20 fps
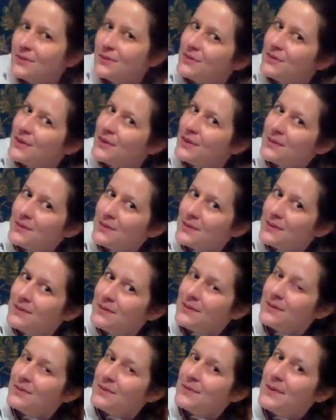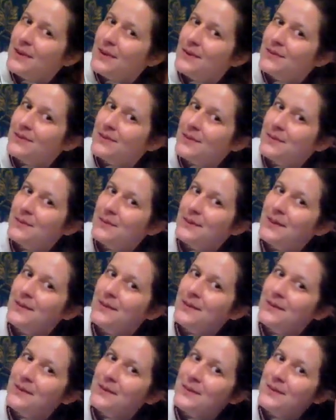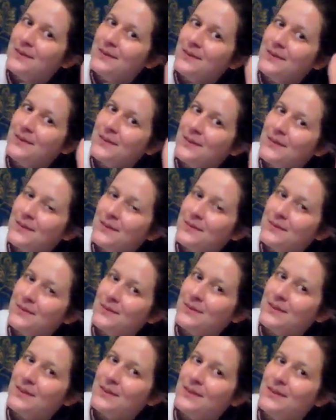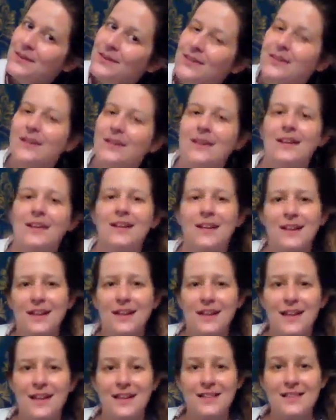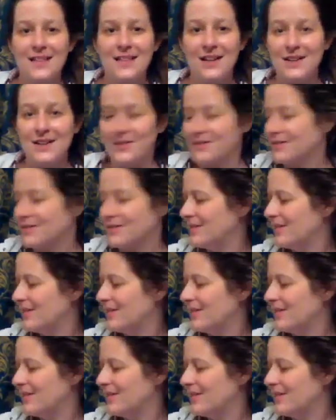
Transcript: In fact, because my hair's coming out anyway, so I'm just gonna let it down.